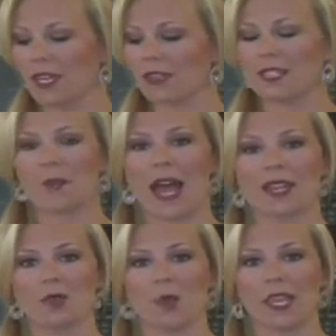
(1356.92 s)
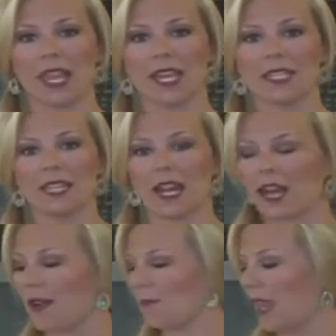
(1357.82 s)
this past weekend,
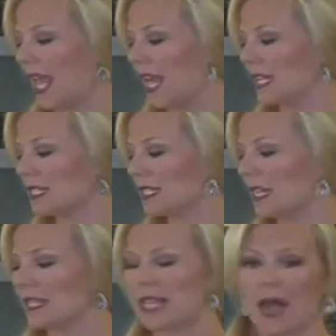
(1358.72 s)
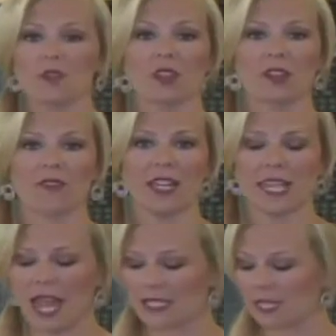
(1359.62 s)
and it's absolutely
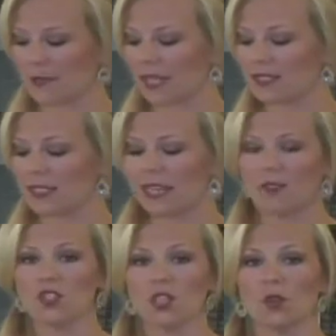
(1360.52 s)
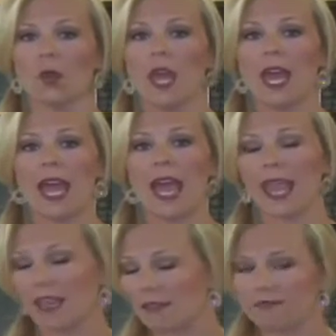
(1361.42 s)
fantastic because it gives you
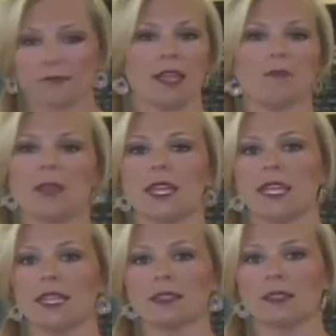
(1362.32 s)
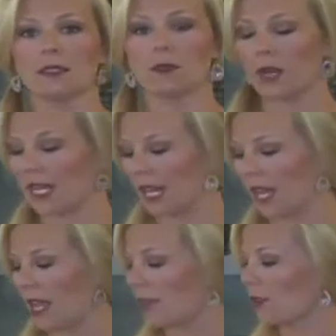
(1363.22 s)
a immediate reading.
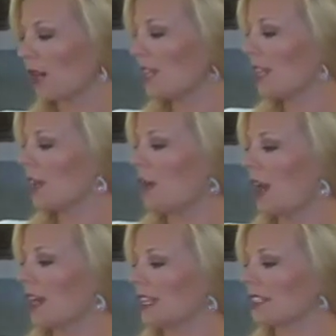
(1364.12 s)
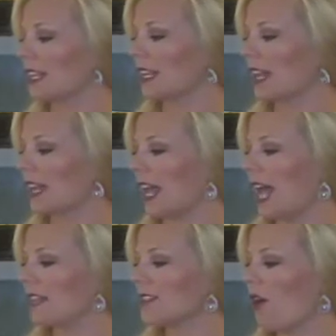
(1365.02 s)
And the great thing about it is it
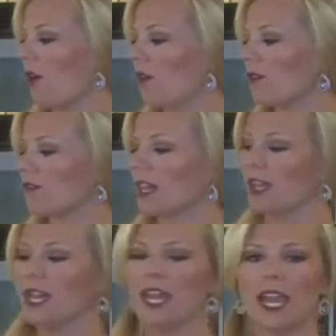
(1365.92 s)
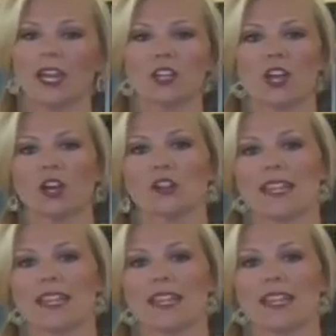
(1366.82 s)
has all of the internal